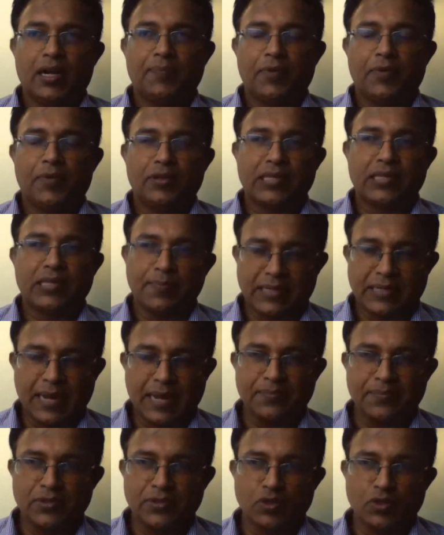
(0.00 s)

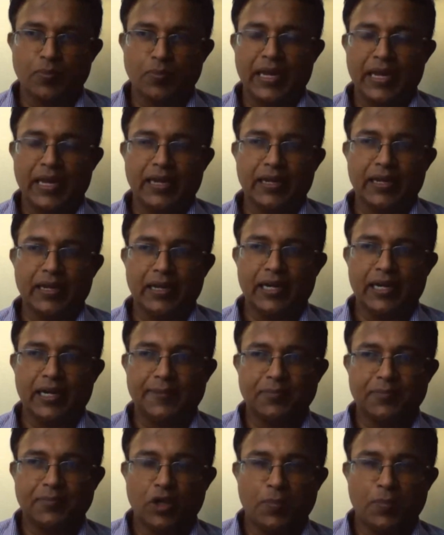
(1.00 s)
sometimes you
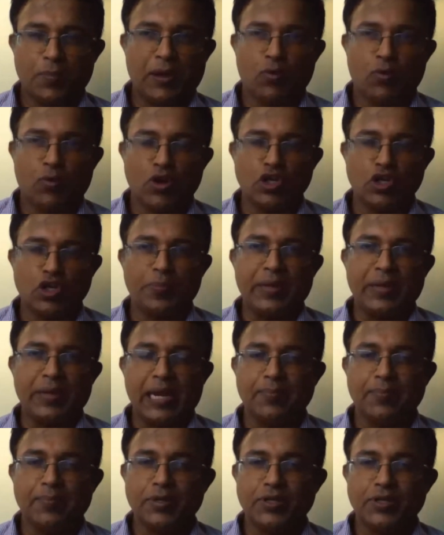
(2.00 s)
may want to be
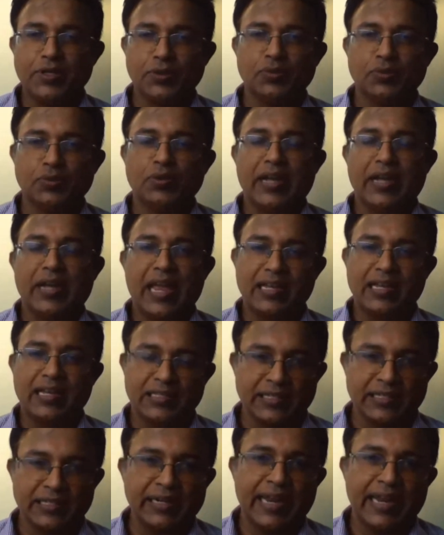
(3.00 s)
able to
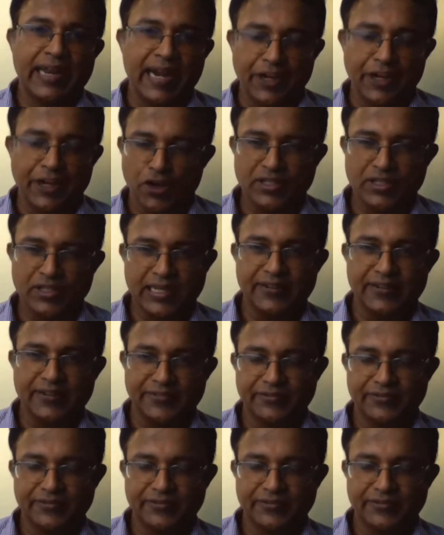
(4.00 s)
extricate yourself